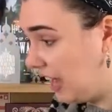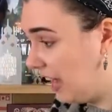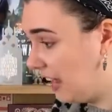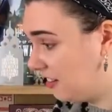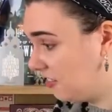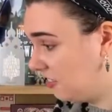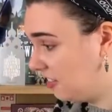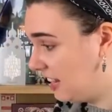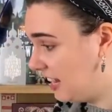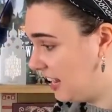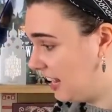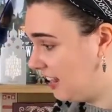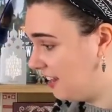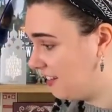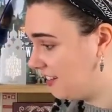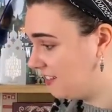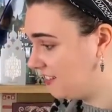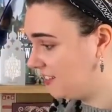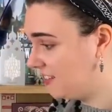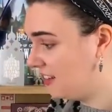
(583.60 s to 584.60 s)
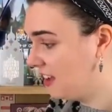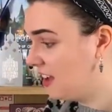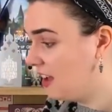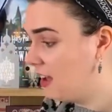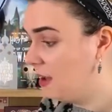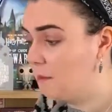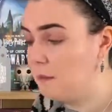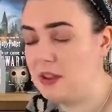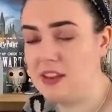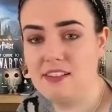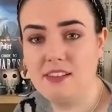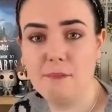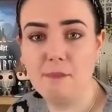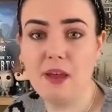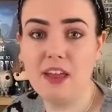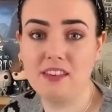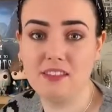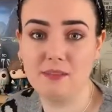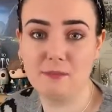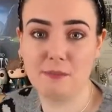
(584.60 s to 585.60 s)
Actually it is, but it's a
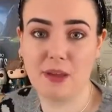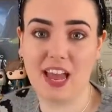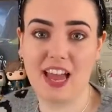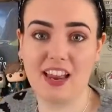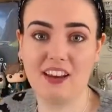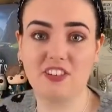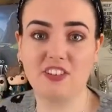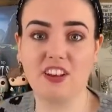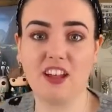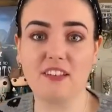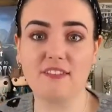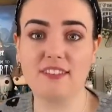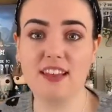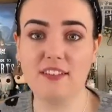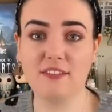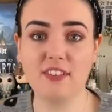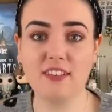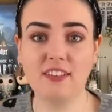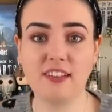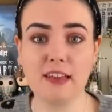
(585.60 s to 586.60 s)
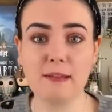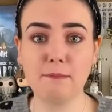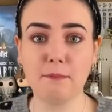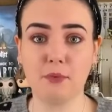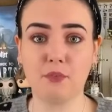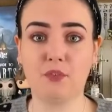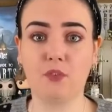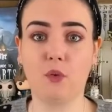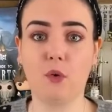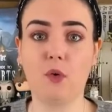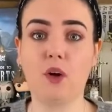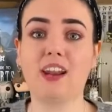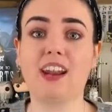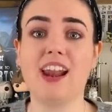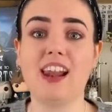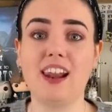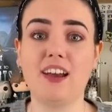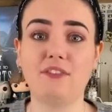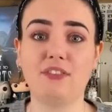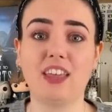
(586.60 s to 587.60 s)
button badge that I've never seen before and
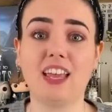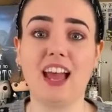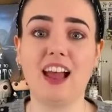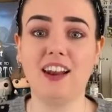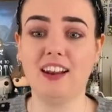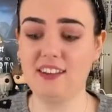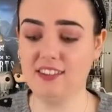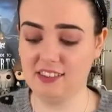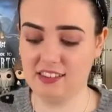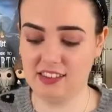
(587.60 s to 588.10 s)
I love the colour